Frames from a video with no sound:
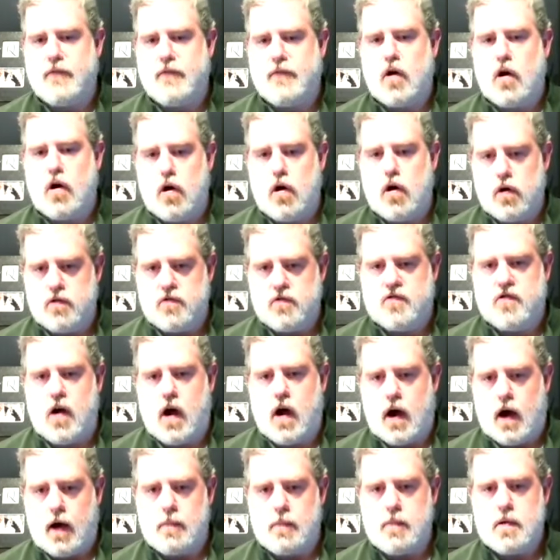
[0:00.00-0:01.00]
a hard
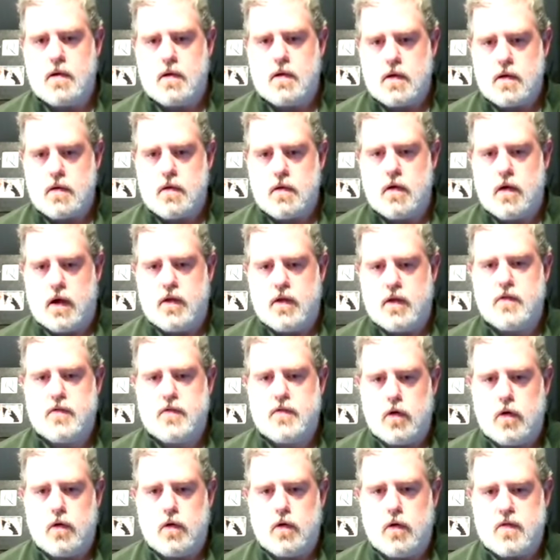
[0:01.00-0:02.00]
job, right?
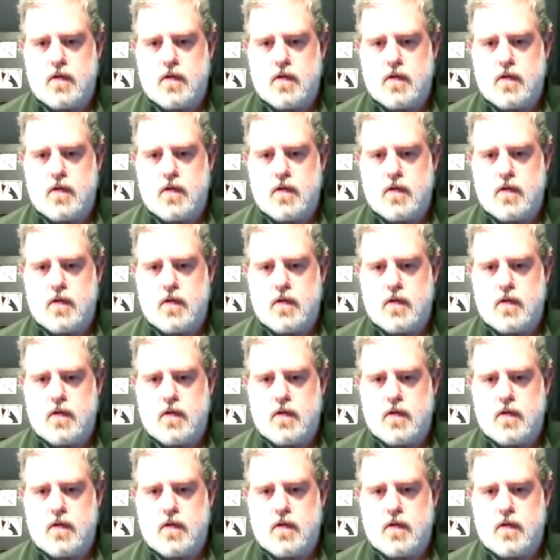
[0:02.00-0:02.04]
So it's